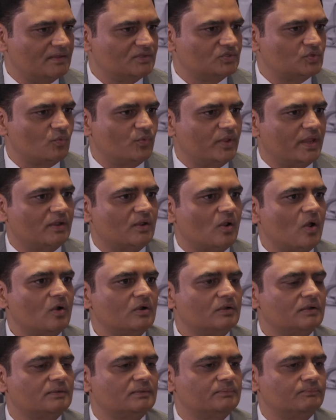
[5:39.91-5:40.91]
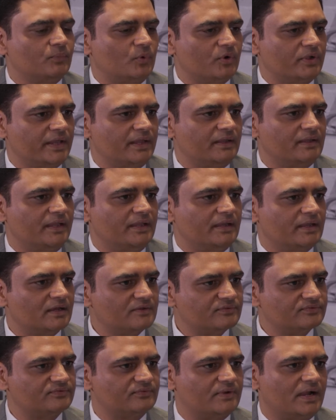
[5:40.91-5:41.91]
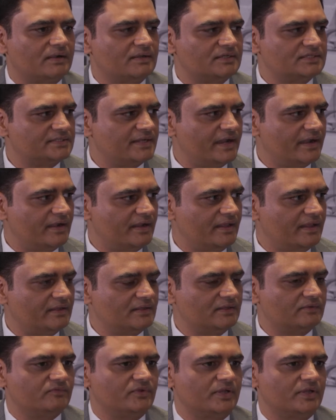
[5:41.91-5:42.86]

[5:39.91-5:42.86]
So we are not putting enough understanding.